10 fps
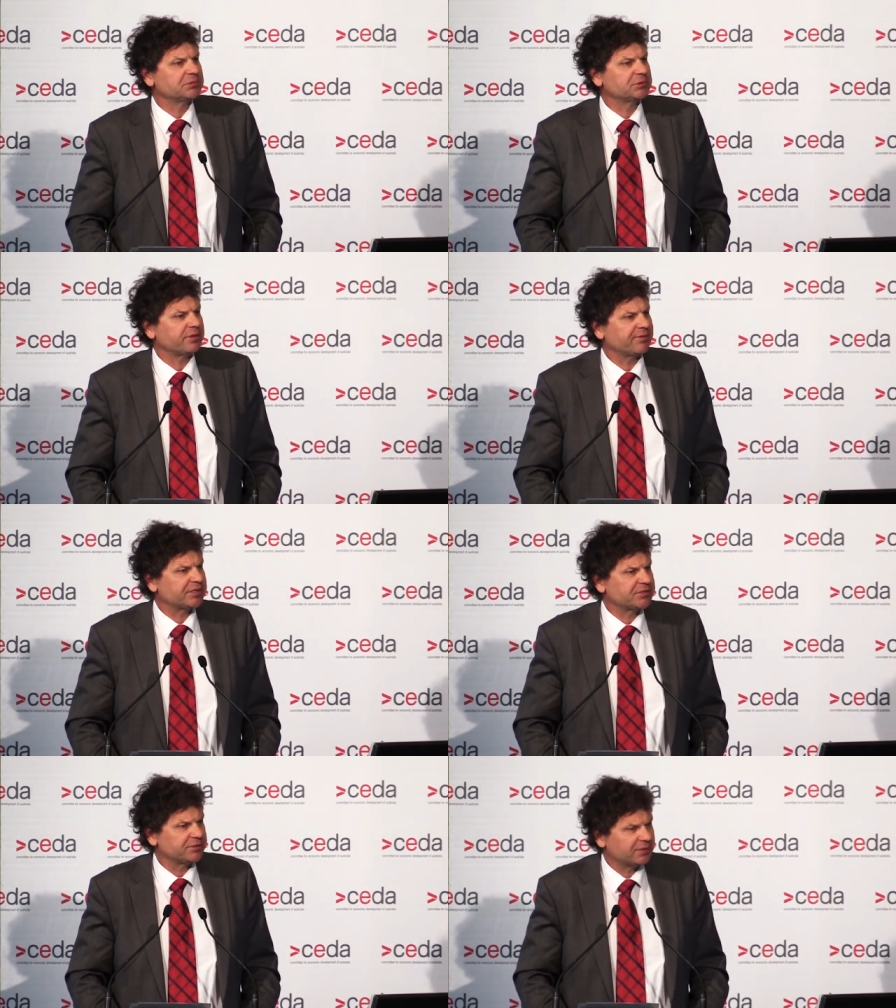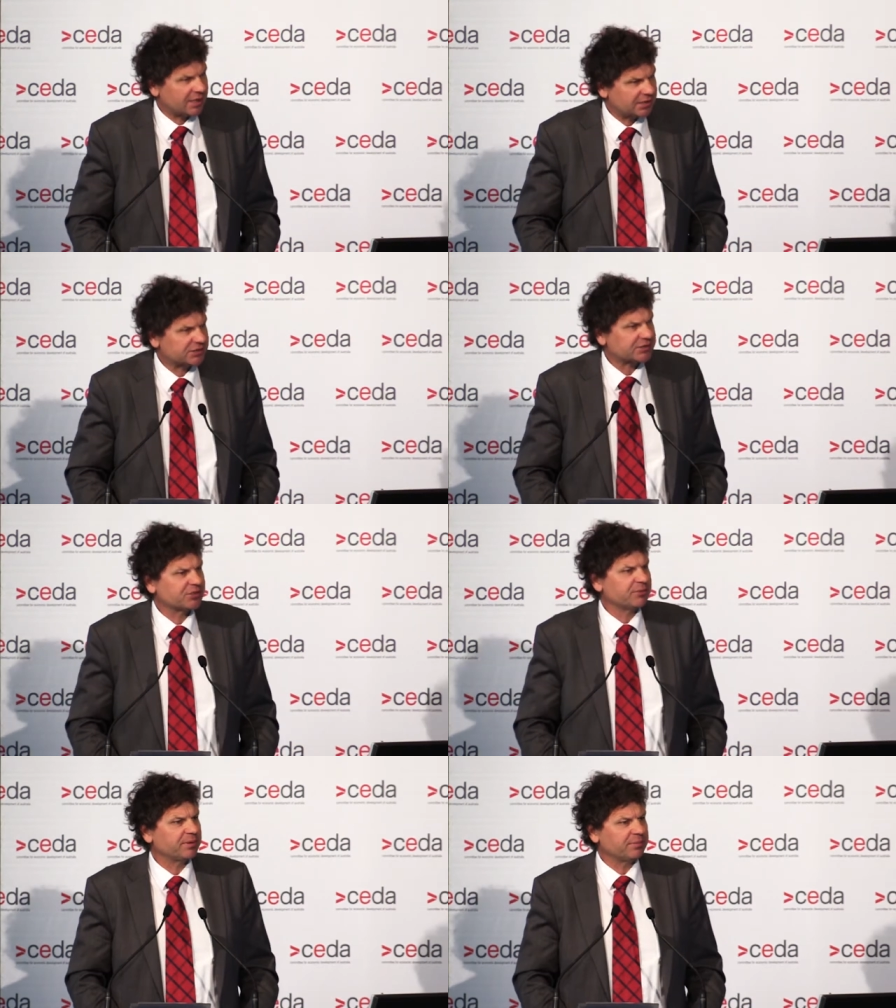It's one of our two largest
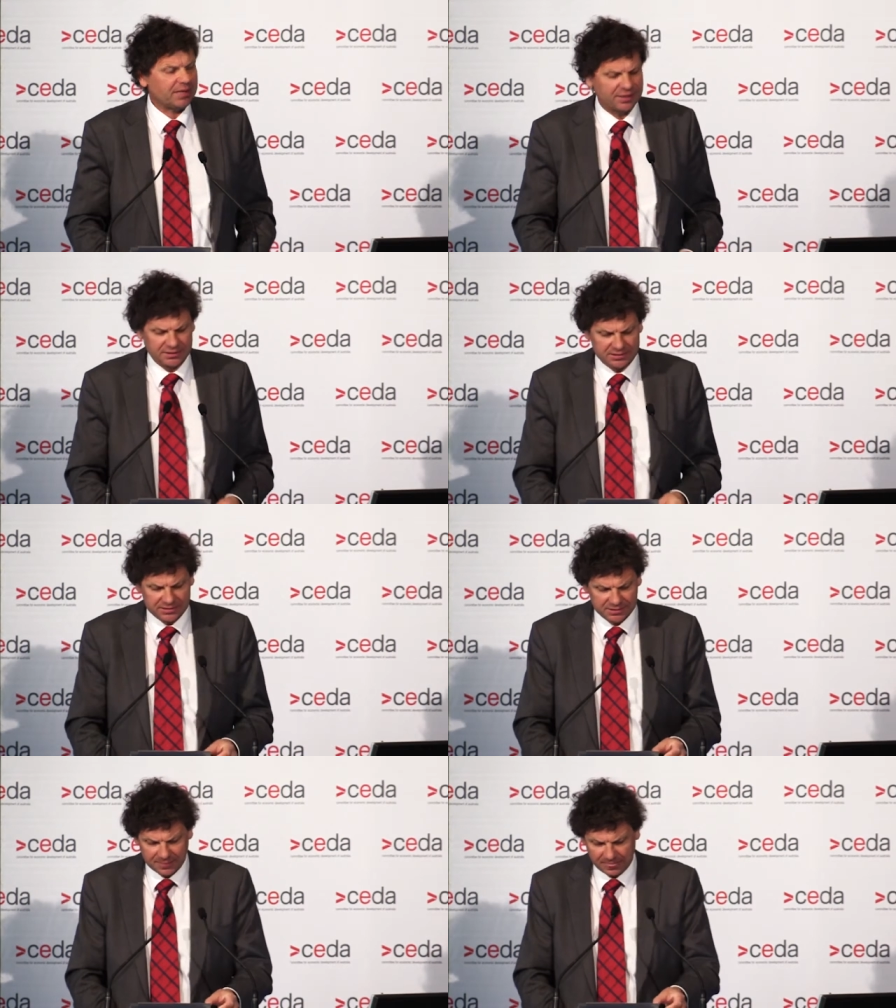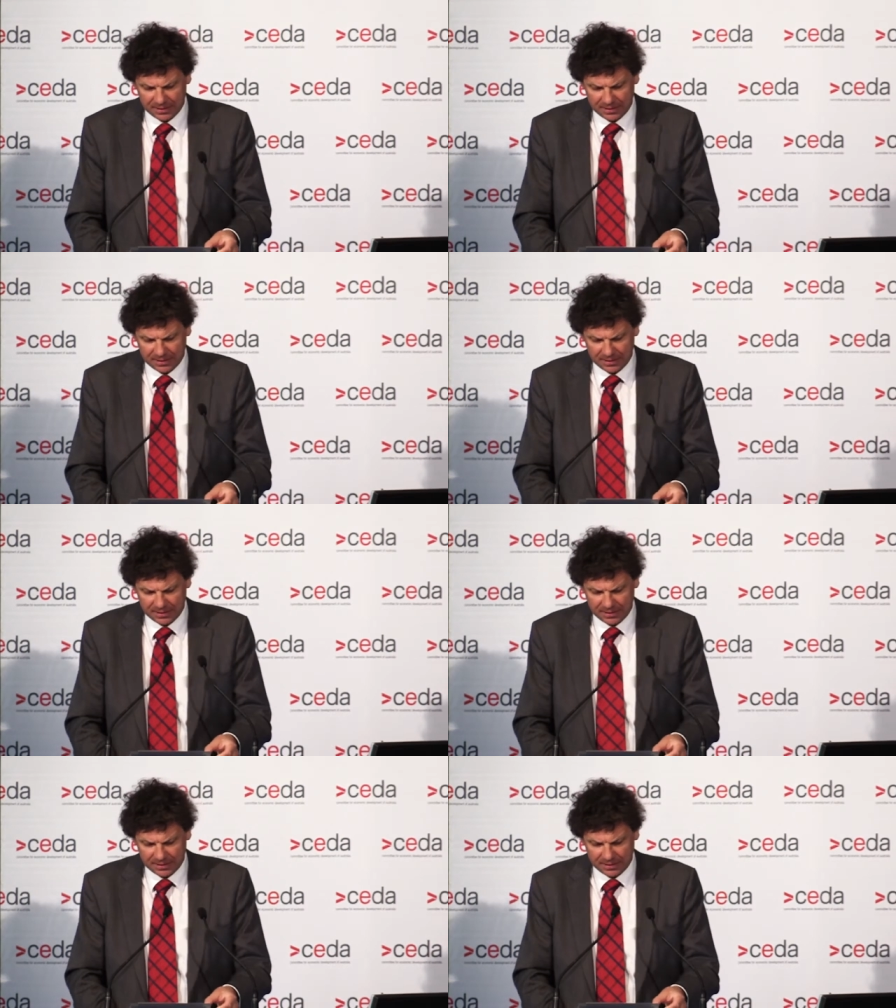supermarkets.